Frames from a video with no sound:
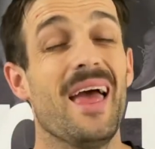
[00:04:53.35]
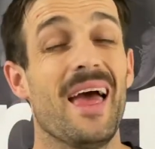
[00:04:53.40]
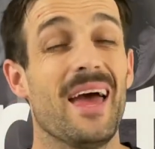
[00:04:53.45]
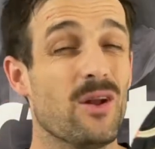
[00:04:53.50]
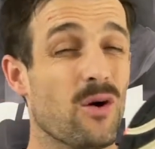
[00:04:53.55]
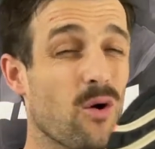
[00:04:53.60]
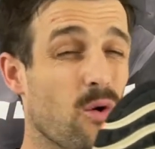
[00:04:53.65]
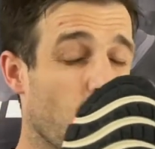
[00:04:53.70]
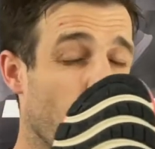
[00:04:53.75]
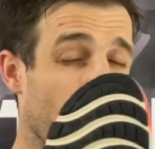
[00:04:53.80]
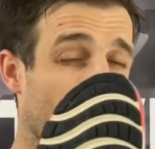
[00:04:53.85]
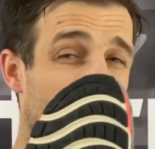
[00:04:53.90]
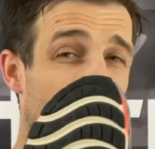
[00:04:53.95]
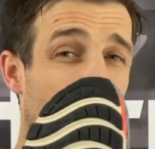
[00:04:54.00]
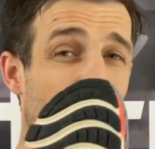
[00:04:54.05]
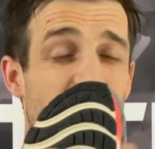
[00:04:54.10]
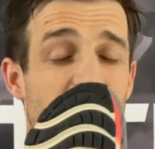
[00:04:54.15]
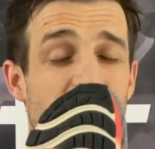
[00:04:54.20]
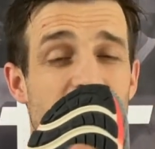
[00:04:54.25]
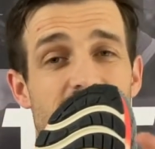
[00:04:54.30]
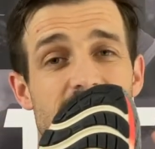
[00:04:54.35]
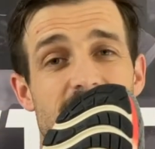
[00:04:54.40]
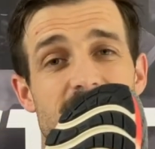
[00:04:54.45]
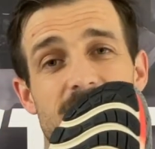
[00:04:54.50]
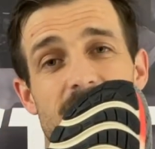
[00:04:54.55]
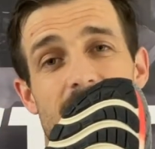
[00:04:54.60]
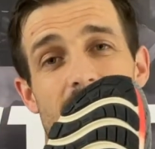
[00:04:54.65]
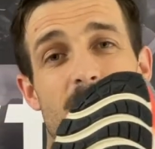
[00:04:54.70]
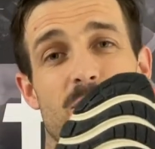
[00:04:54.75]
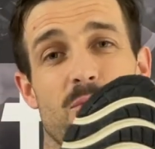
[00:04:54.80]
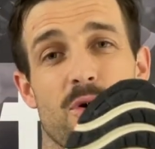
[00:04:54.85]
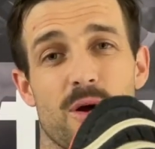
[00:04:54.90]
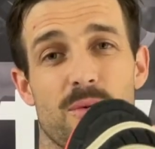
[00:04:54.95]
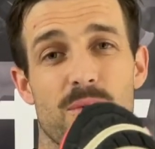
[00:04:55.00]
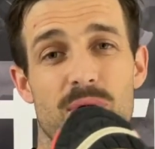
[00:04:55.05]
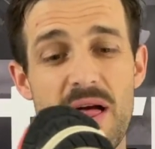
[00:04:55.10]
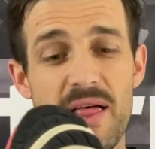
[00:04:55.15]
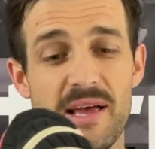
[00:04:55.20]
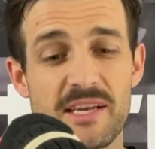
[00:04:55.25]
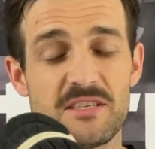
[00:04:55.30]
And almost the same, what I
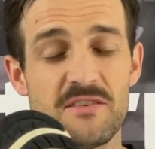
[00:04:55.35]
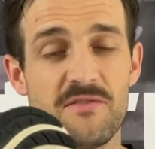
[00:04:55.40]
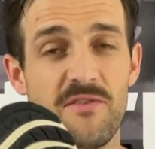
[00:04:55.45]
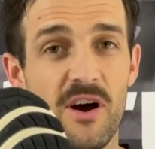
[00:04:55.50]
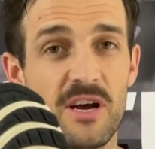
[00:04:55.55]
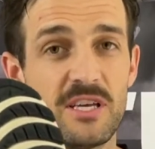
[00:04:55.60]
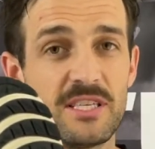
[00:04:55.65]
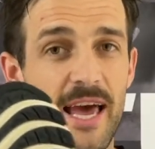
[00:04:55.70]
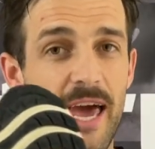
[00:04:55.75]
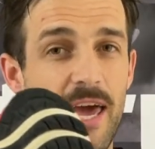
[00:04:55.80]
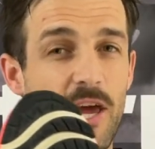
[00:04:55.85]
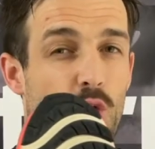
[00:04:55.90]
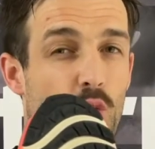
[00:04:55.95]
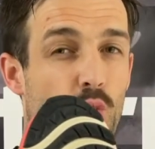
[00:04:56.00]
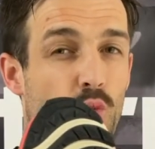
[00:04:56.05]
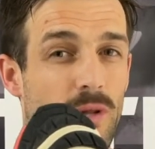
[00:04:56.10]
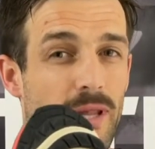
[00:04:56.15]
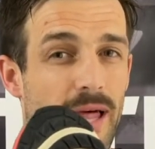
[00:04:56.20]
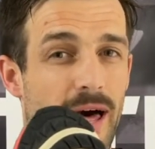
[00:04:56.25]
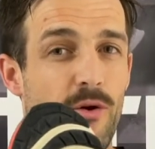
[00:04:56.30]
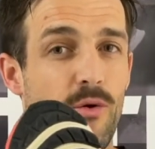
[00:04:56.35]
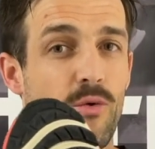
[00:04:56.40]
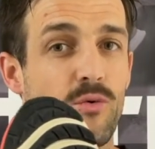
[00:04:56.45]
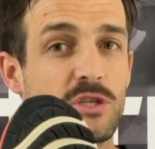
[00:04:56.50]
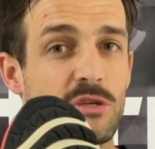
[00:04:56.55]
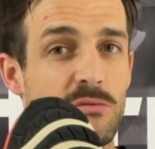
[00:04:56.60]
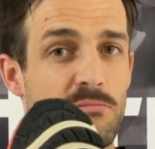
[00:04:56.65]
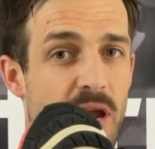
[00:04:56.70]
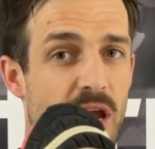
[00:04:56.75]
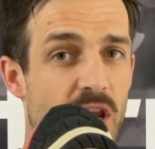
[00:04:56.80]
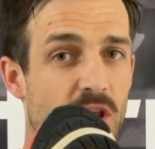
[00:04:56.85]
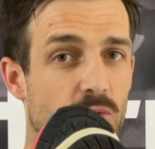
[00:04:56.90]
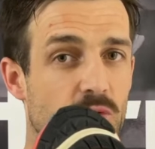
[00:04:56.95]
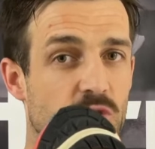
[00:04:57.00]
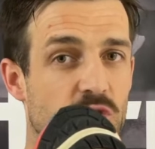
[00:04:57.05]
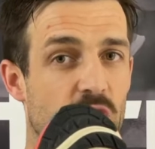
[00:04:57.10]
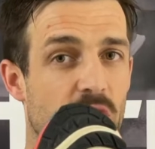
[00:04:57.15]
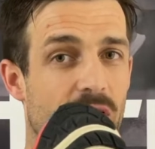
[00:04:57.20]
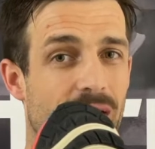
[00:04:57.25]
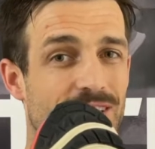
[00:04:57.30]
would classify as angle lateral to medial
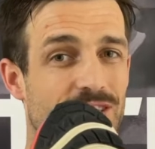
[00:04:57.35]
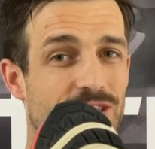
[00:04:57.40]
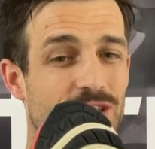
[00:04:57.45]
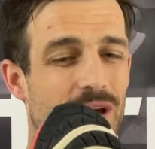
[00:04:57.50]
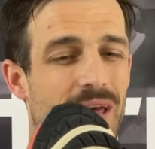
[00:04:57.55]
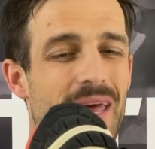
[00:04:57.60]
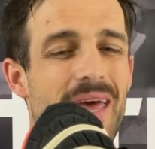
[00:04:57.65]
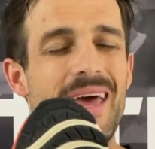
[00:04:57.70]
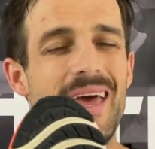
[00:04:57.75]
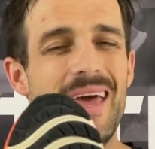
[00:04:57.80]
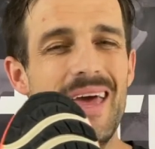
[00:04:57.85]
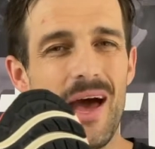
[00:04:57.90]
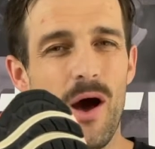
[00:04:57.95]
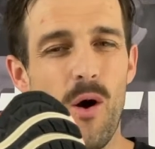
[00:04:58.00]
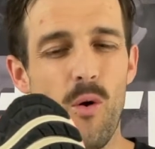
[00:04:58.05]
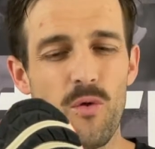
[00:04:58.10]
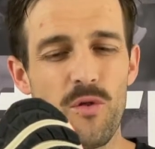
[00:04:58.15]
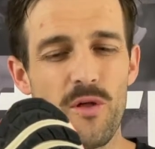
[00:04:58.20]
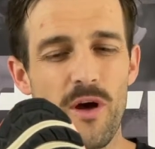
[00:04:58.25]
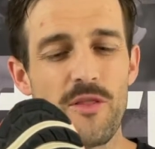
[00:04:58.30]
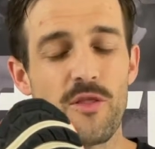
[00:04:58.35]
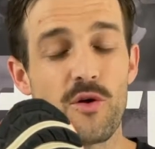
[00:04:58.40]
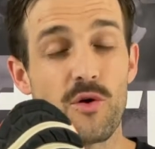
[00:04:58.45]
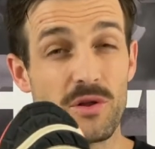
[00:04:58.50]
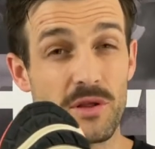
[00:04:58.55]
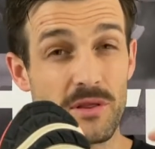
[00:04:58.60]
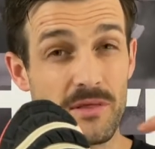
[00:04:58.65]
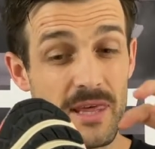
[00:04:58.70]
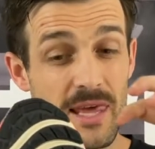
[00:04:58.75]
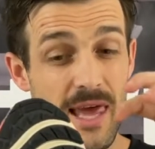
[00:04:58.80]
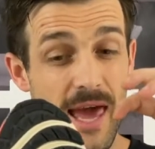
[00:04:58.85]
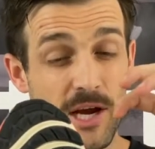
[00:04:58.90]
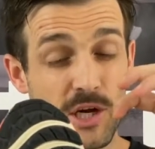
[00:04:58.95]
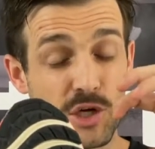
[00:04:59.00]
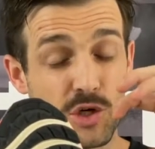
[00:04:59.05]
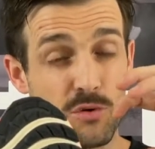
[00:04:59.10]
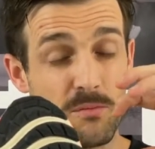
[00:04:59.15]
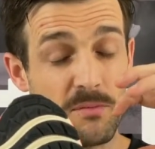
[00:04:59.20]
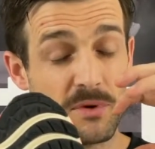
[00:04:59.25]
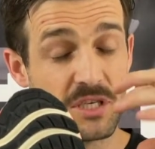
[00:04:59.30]
side. So although the
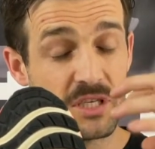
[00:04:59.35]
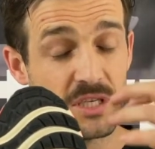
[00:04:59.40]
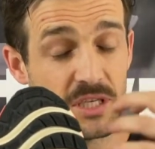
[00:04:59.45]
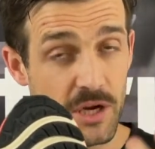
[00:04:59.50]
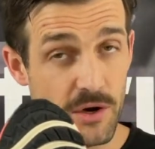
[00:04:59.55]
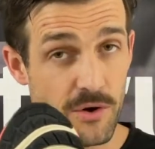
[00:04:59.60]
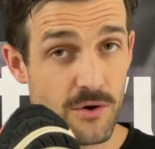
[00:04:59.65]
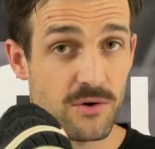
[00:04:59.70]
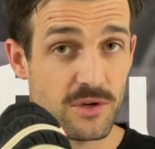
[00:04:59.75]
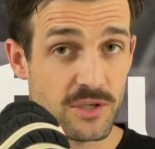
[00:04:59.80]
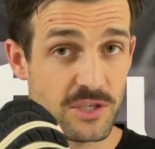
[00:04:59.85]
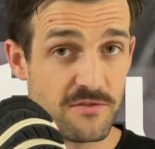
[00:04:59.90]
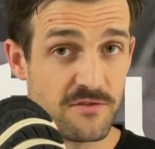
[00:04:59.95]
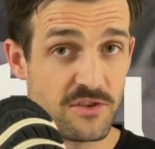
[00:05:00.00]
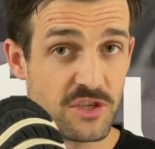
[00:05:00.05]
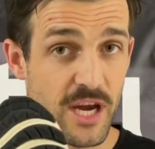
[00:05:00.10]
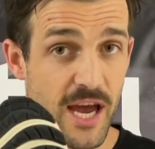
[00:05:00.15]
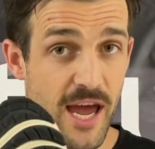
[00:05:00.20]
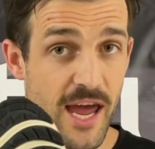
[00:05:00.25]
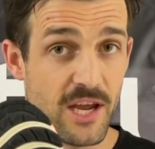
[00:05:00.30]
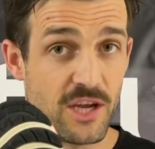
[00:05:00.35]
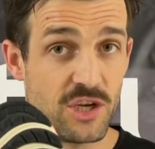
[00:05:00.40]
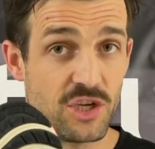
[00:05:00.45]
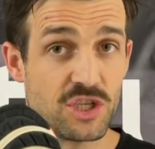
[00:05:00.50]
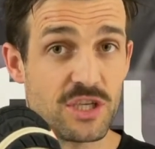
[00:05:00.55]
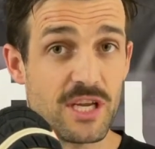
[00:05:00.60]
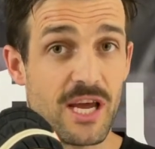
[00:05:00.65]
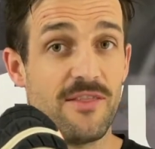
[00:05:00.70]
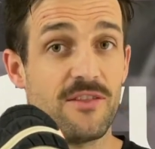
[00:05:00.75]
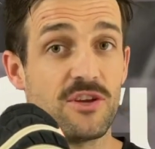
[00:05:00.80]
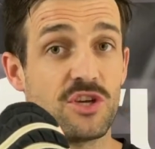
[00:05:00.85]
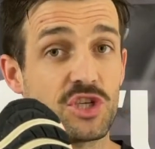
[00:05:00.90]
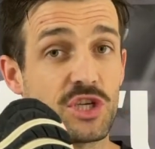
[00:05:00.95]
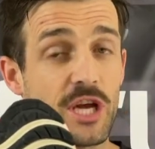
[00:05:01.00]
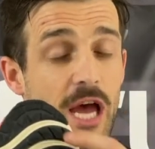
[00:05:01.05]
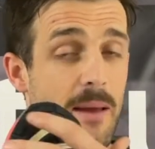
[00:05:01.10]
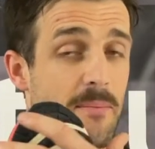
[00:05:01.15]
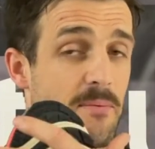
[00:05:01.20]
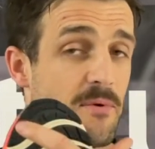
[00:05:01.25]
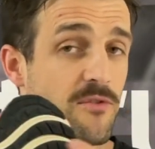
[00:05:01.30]
actual materials have changed and the
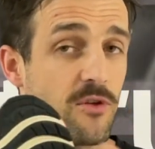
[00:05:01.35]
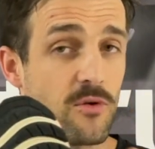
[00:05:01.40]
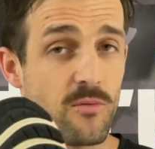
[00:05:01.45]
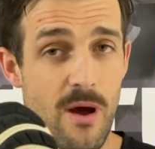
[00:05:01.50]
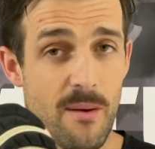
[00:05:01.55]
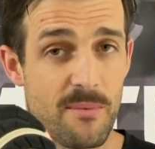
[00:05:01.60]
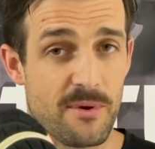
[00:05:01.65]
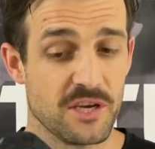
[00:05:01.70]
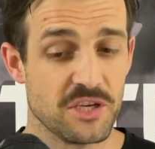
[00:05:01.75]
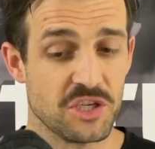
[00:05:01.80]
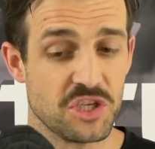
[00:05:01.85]
shape of the rubber has